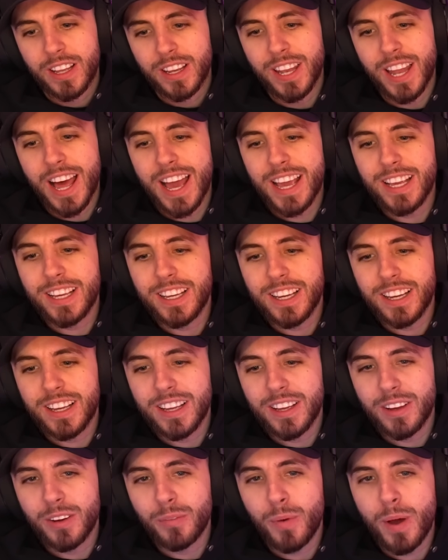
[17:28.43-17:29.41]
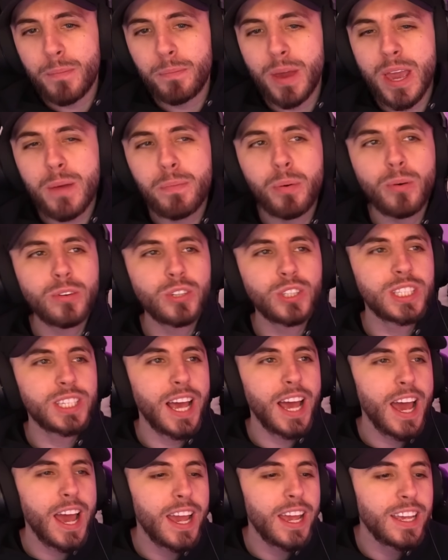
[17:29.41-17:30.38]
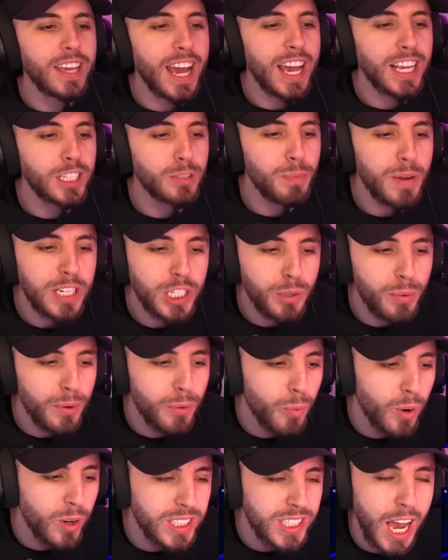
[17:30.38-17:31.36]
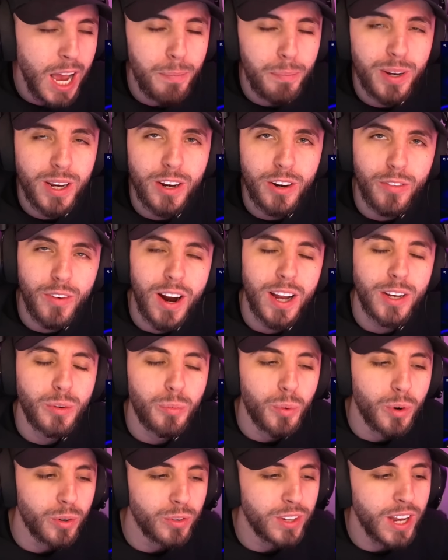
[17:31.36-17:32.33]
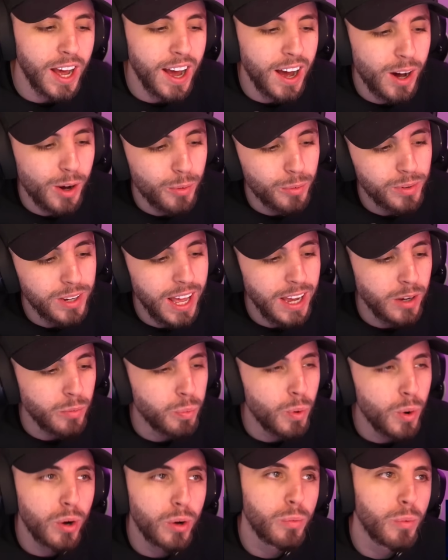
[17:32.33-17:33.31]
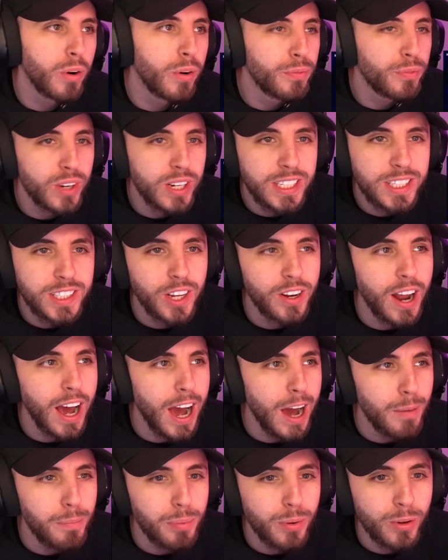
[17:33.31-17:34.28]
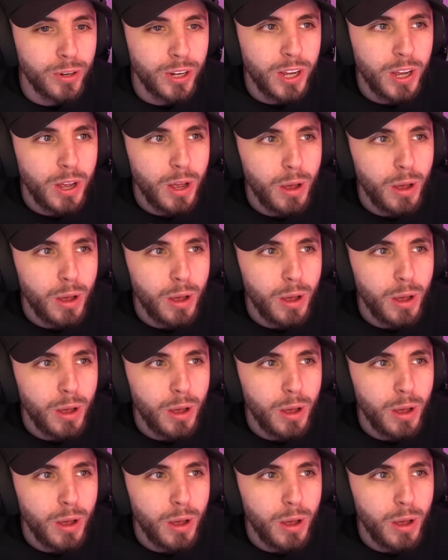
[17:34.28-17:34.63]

Like, when people say, especially with what's happening around the world now, like World War Three is going to happen.